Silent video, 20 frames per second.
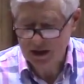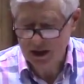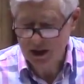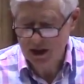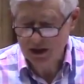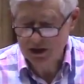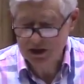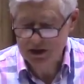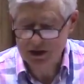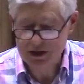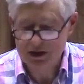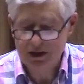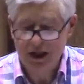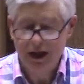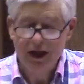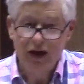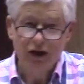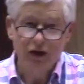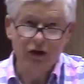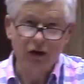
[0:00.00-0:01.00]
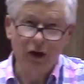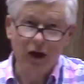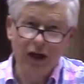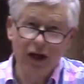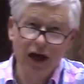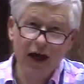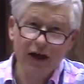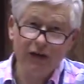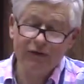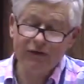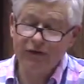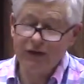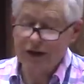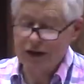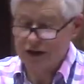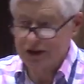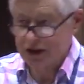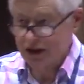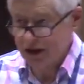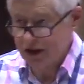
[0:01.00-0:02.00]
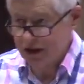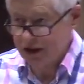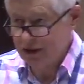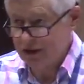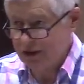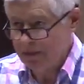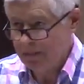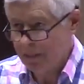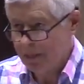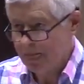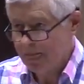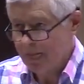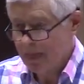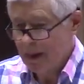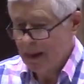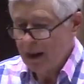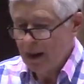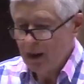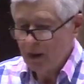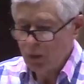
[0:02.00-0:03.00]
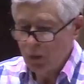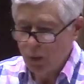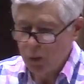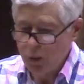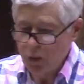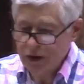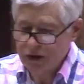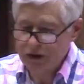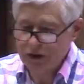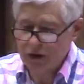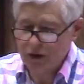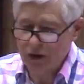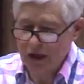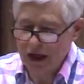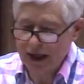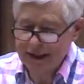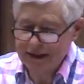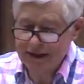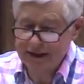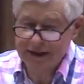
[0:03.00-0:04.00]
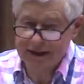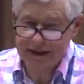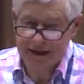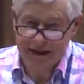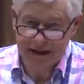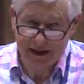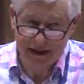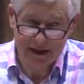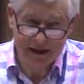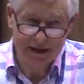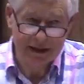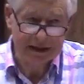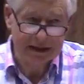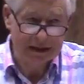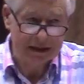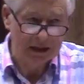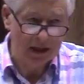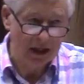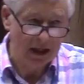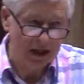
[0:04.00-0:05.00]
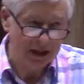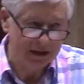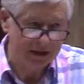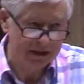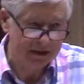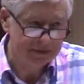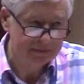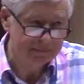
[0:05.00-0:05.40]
Colossians, your life is hidden with Christ in God.